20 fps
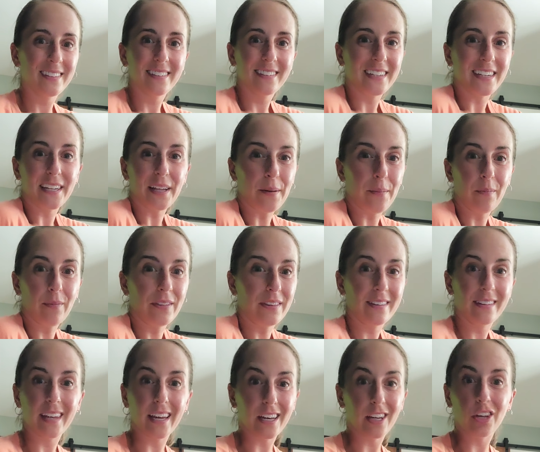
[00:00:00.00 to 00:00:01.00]
Did it
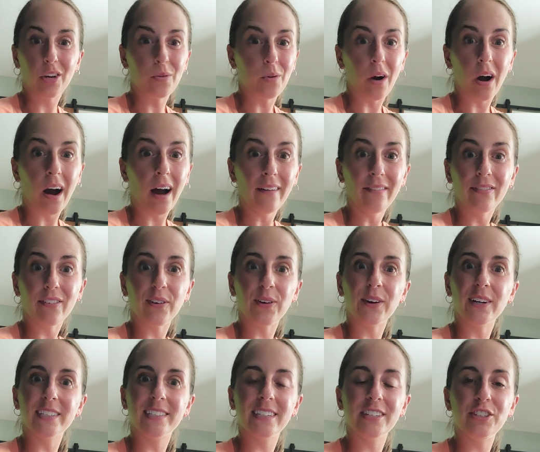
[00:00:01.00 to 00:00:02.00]
tick you off,
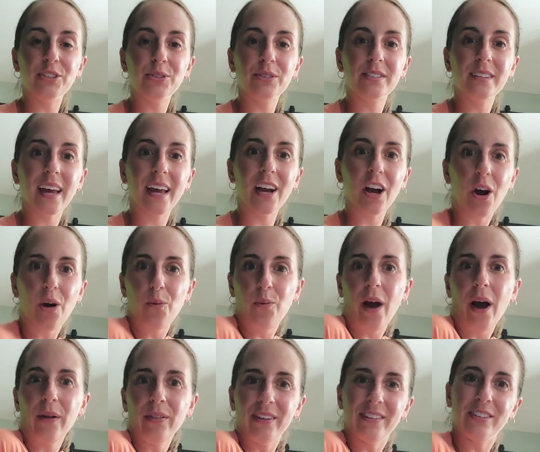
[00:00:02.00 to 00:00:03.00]
or did you say, oh
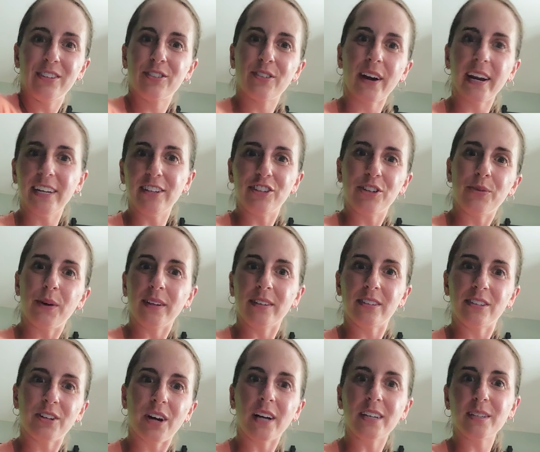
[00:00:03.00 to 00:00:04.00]
wow, this is great, she wants
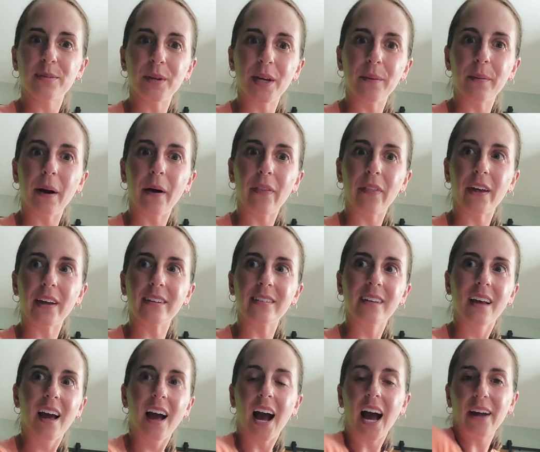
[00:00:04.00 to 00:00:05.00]
to talk to me about this,
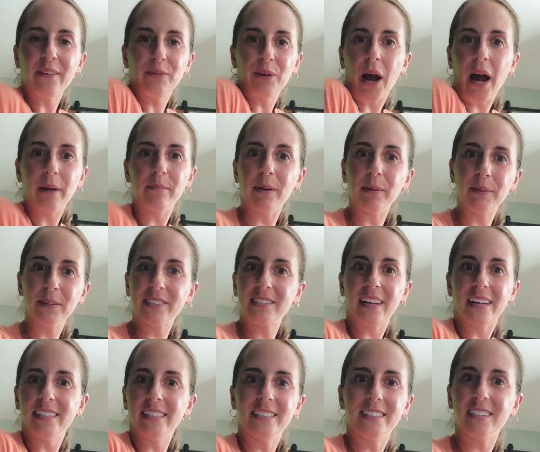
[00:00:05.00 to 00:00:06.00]
I'm
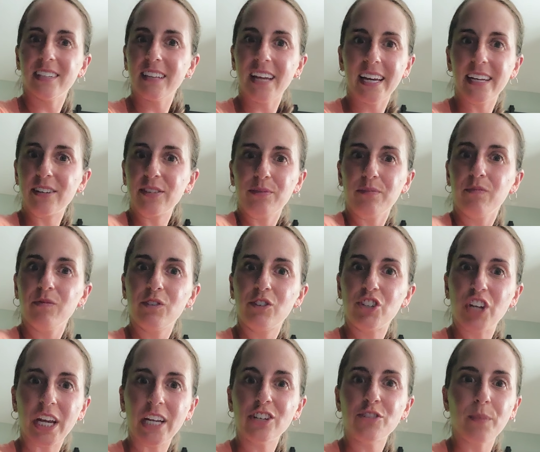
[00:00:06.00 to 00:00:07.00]
excited to like
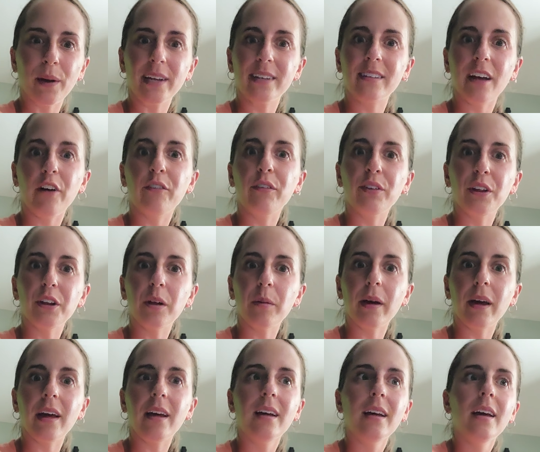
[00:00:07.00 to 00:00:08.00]
change myself a little
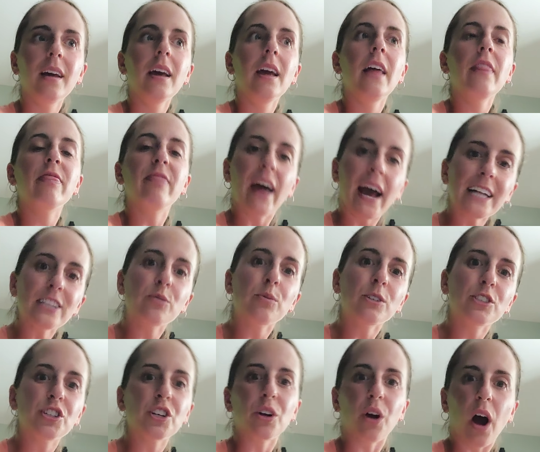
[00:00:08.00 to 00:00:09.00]
bit? That's
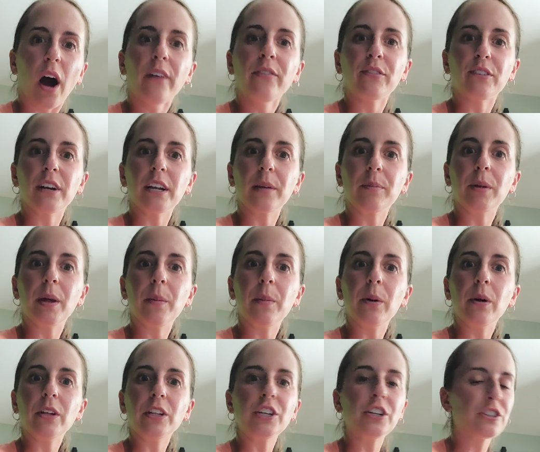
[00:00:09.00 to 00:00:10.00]
what you're offering
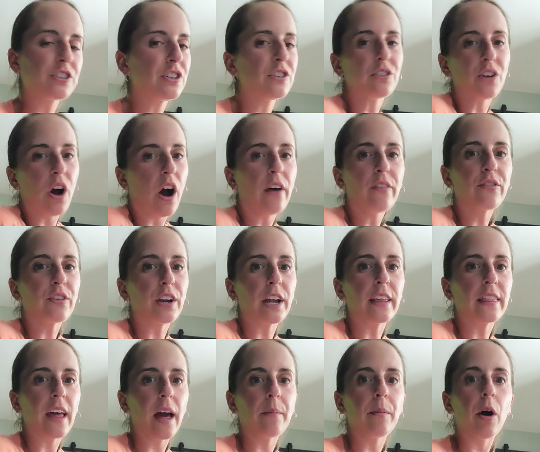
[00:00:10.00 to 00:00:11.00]
people. You're just
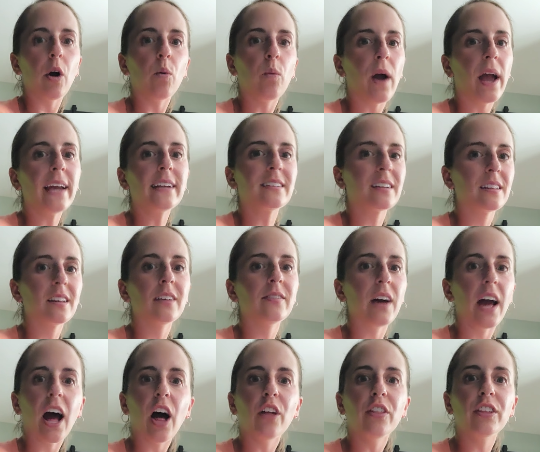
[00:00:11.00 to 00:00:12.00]
offering them a way to live
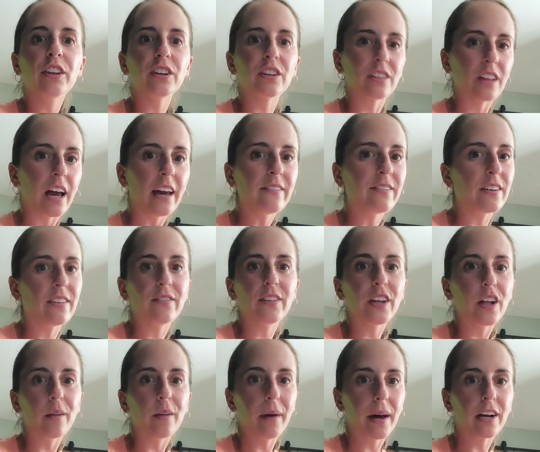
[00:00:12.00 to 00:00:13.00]
a healthier life and
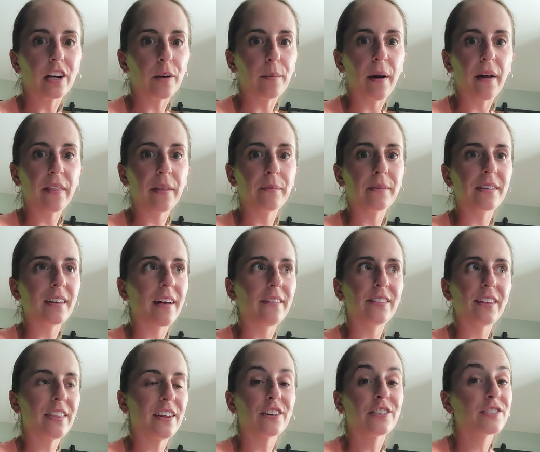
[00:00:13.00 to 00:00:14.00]
feel better about themselves,
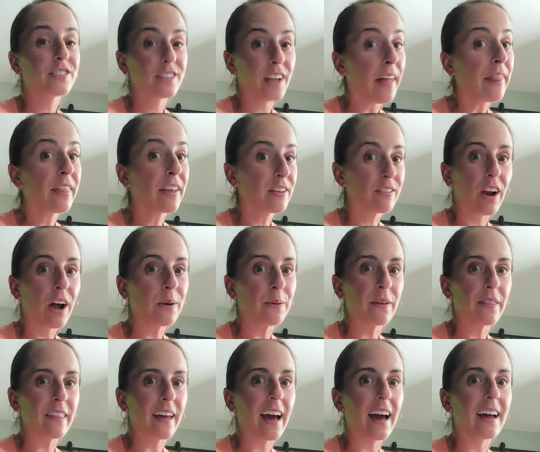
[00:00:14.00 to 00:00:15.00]
and there's nothing wrong
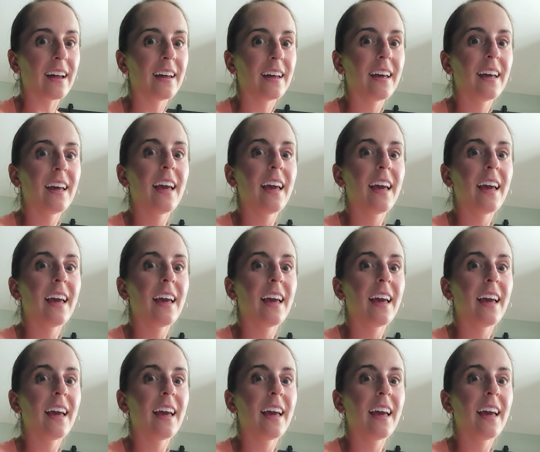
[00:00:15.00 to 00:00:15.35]
with that.